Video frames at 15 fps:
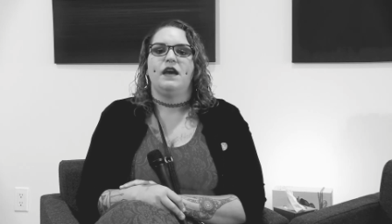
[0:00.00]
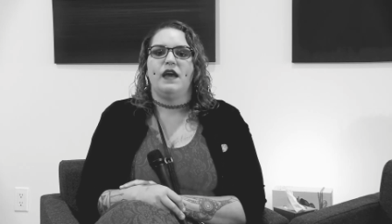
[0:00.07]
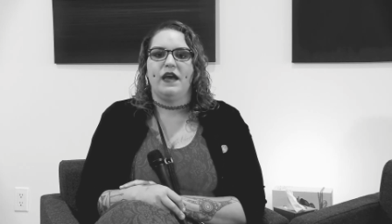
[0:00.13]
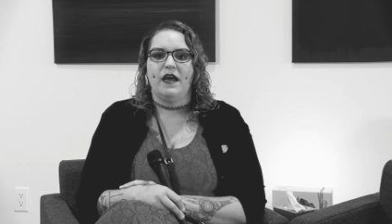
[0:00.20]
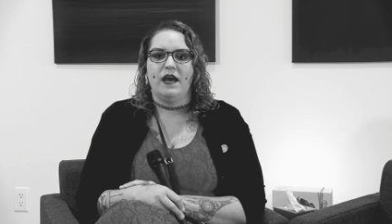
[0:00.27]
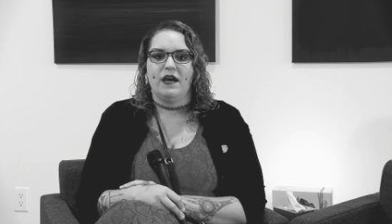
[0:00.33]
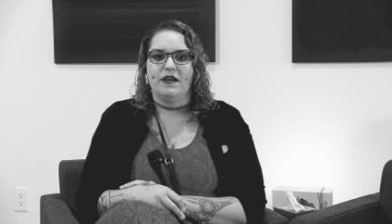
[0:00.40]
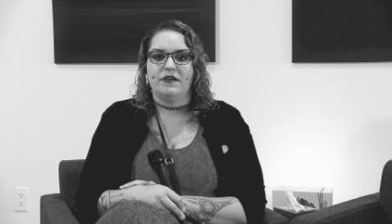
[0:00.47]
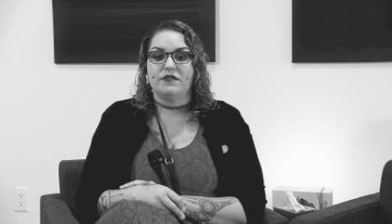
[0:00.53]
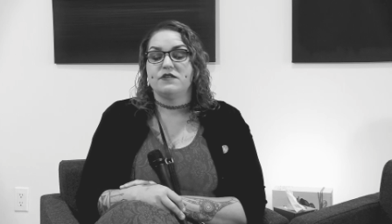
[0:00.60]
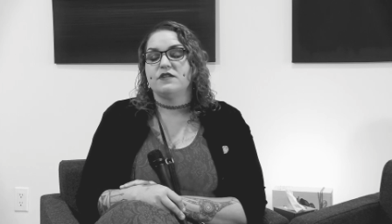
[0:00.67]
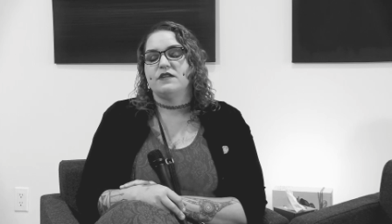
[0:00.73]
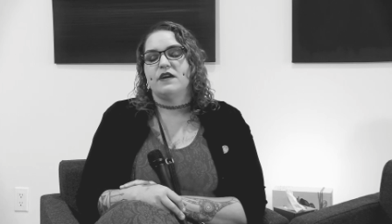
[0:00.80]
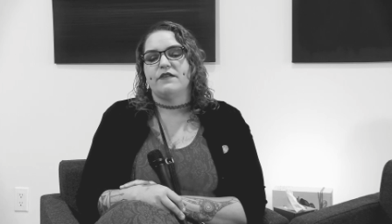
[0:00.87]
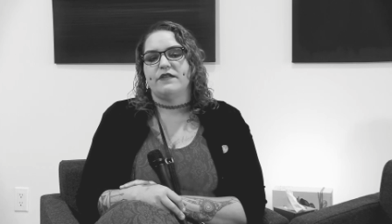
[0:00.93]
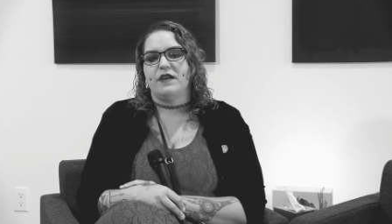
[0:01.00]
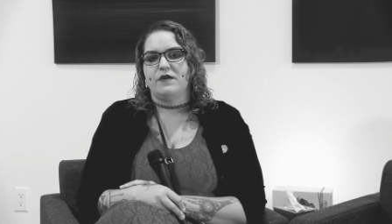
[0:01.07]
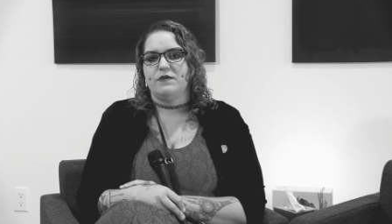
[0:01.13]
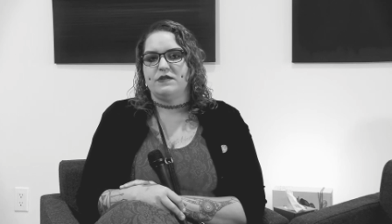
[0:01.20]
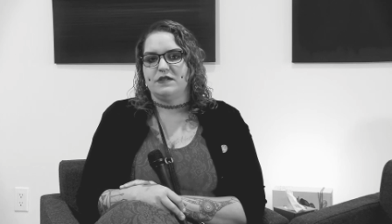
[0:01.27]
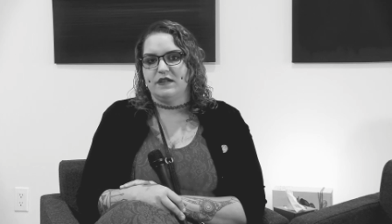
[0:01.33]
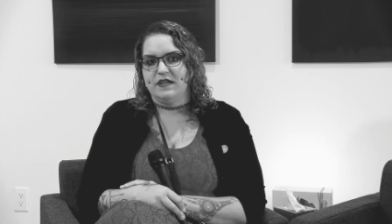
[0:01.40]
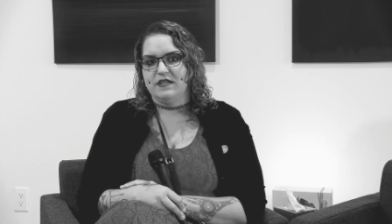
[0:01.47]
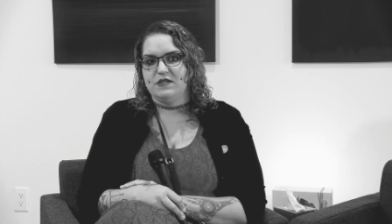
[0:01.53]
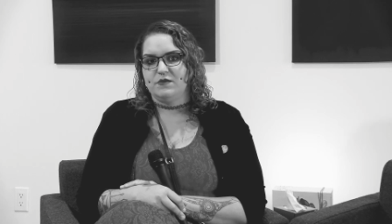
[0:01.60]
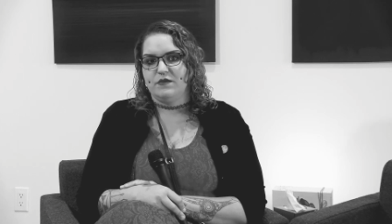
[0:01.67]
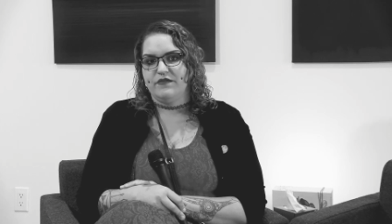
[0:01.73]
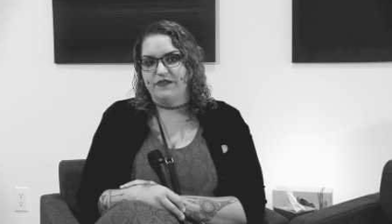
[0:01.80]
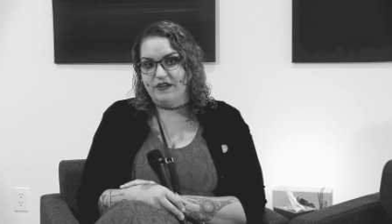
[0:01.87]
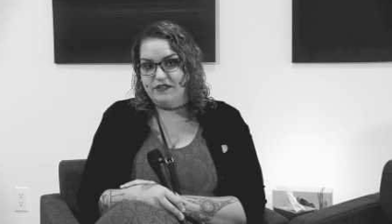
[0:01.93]
And it turned out that it was laced
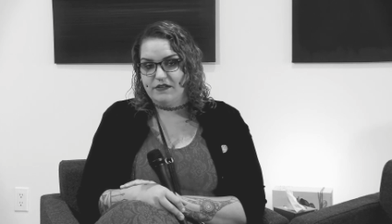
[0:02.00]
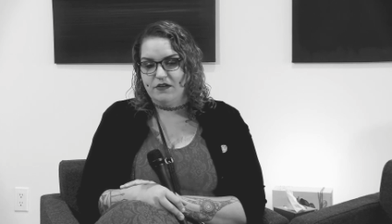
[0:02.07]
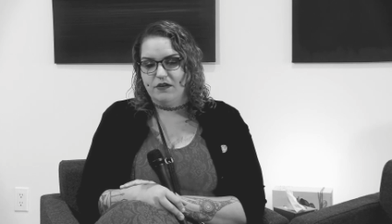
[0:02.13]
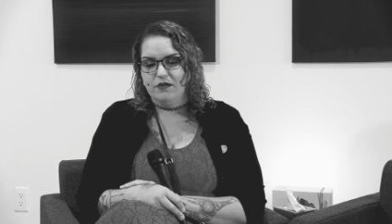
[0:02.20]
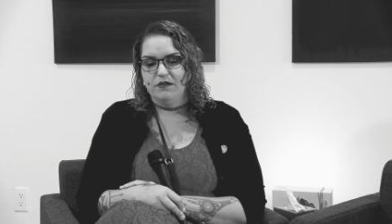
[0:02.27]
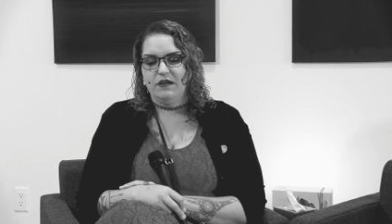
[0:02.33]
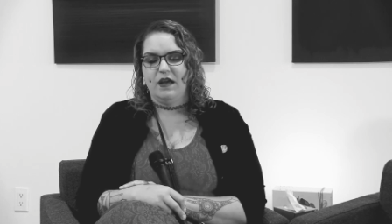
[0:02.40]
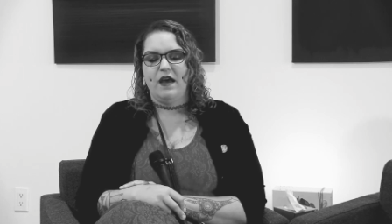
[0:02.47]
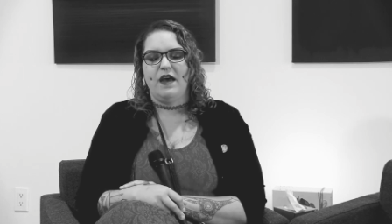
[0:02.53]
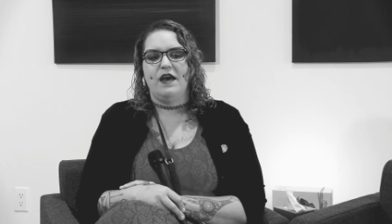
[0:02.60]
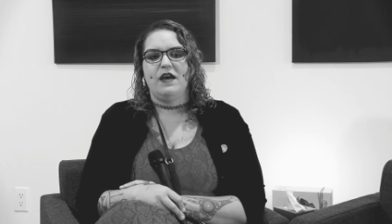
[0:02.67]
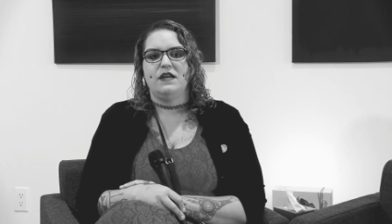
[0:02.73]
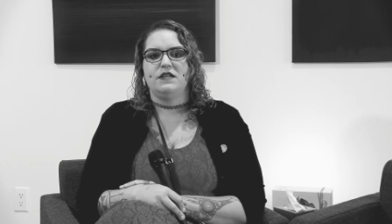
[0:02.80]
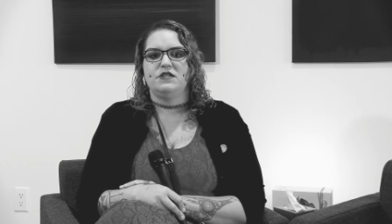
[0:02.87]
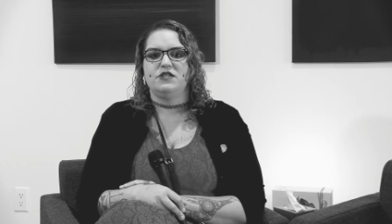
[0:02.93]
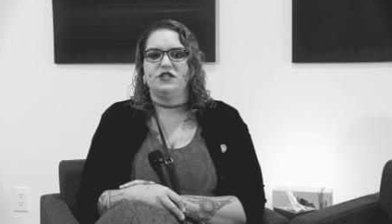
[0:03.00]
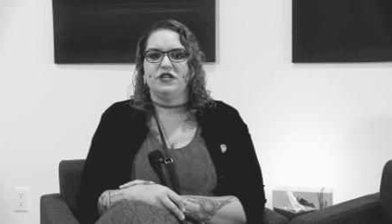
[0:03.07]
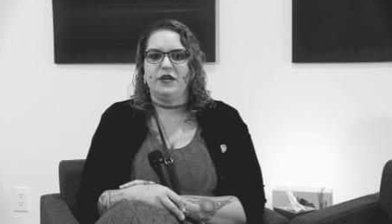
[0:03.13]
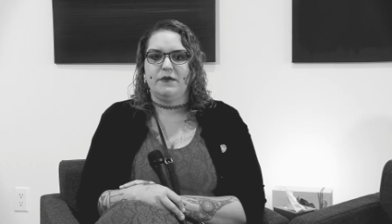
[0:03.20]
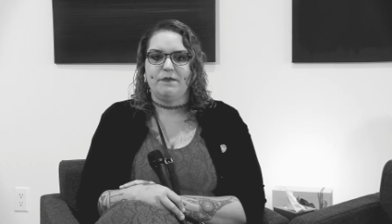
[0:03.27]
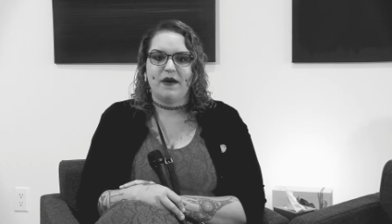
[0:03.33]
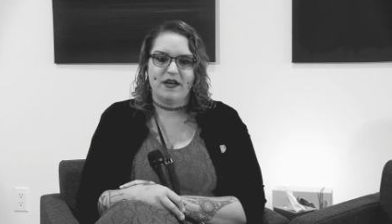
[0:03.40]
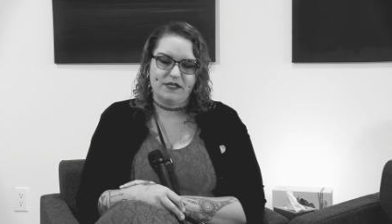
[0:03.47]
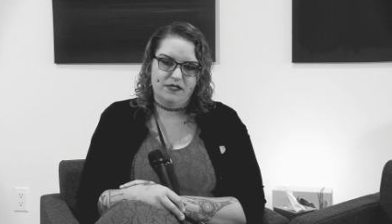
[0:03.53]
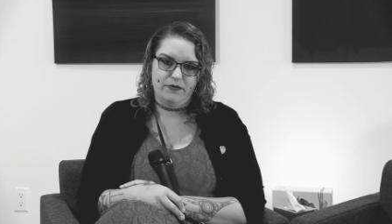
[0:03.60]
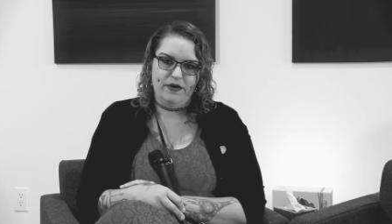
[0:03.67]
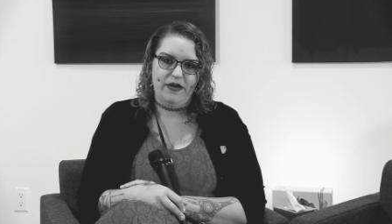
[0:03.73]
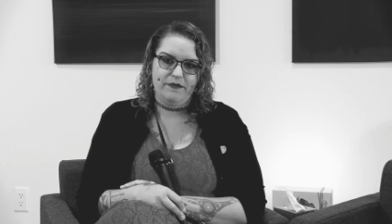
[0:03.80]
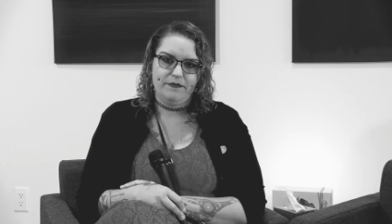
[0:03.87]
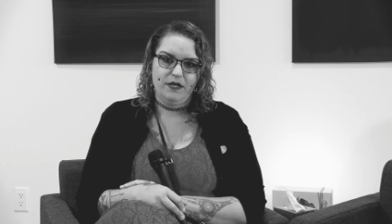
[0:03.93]
with fentanyl, and she passed
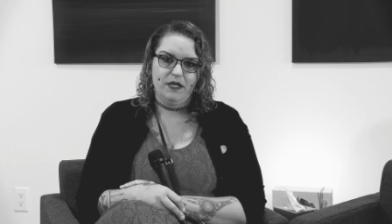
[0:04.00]
away.